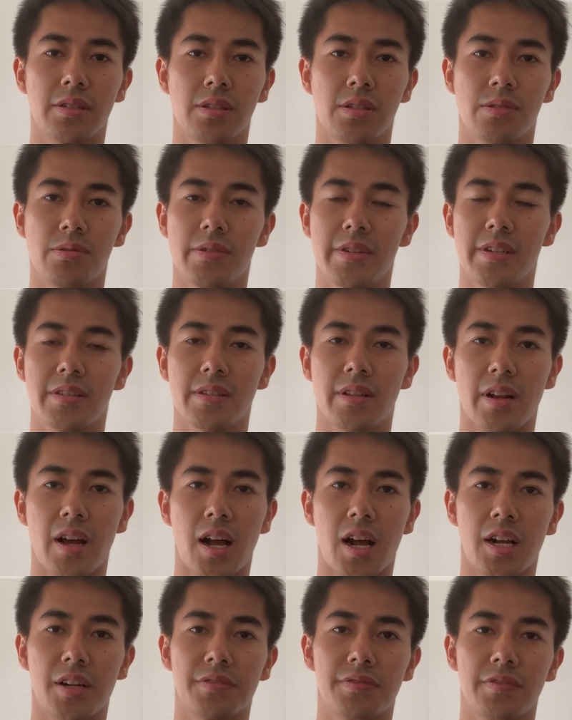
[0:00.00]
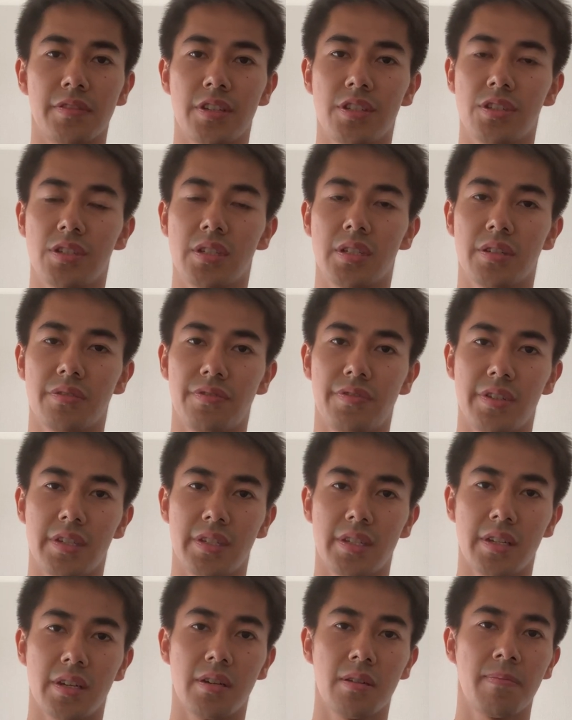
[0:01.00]
3 years and a half engineer
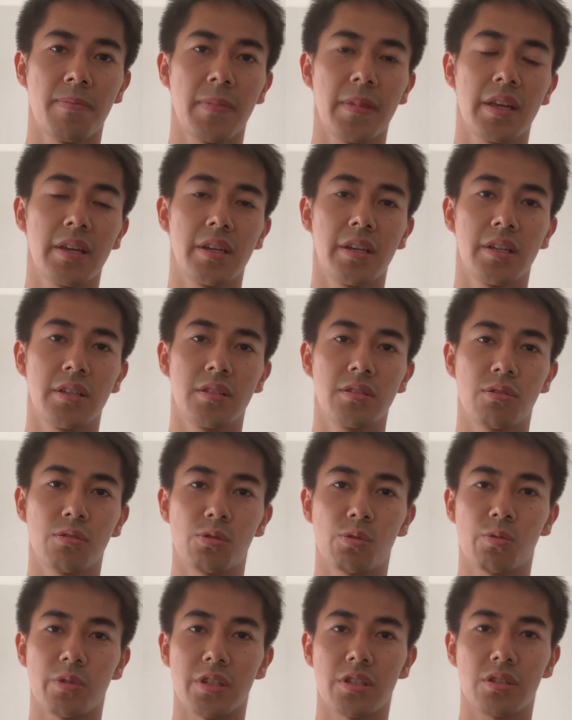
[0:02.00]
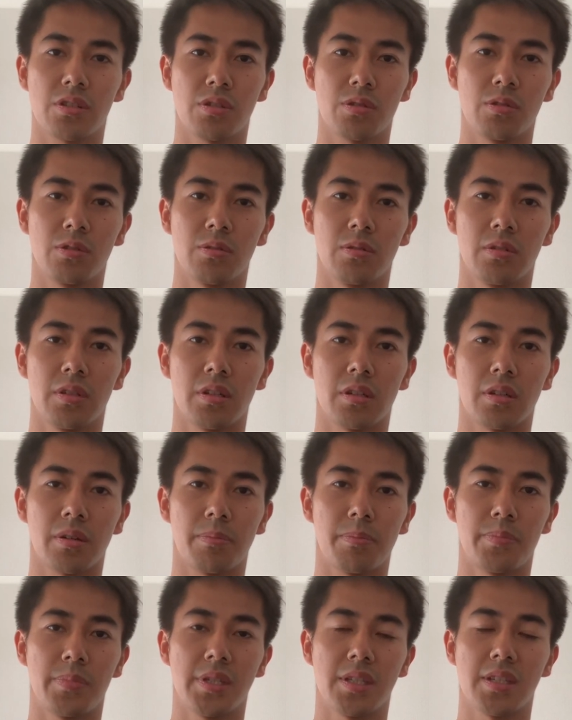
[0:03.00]
visa to switch to the
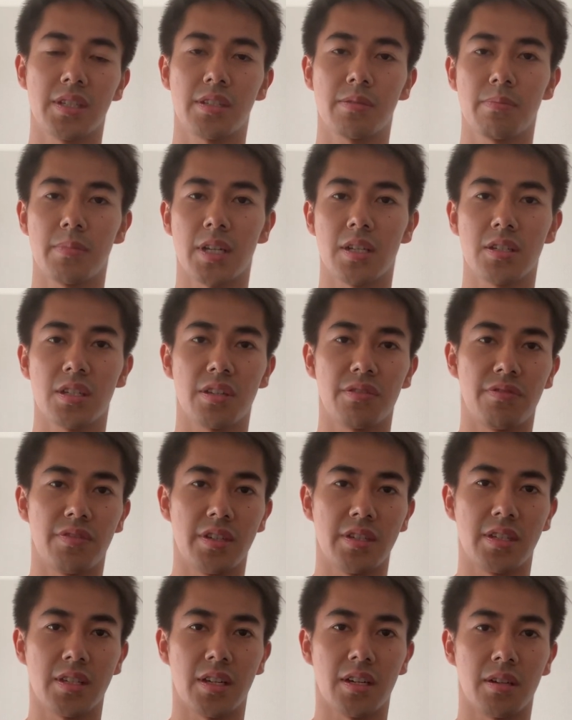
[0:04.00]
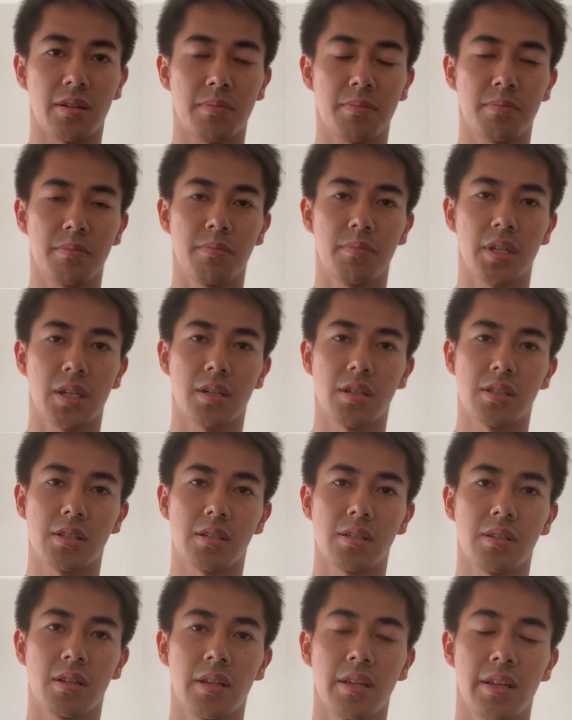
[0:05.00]
business manager visa
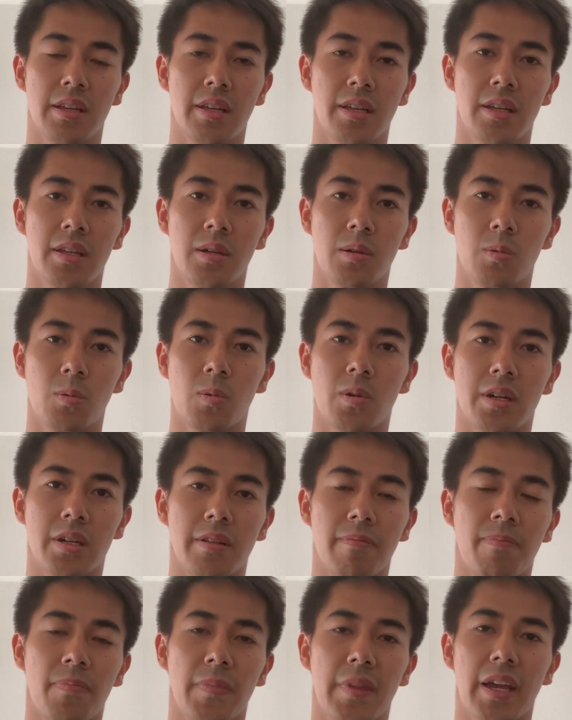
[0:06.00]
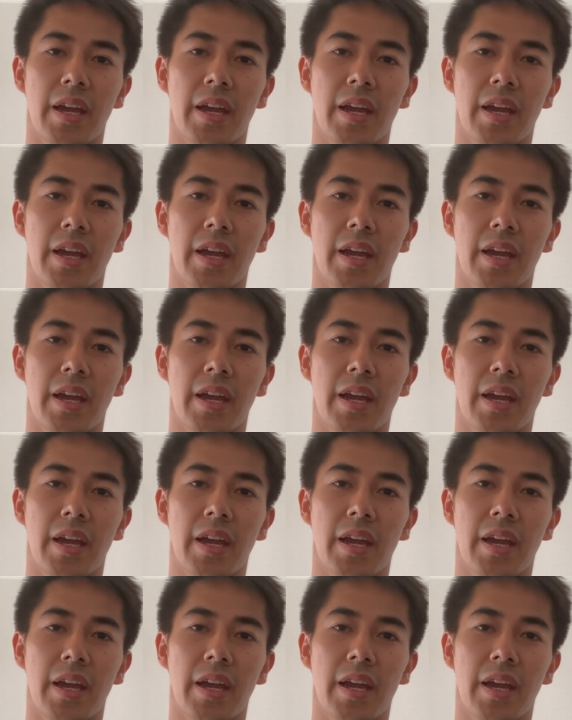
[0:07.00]
because one,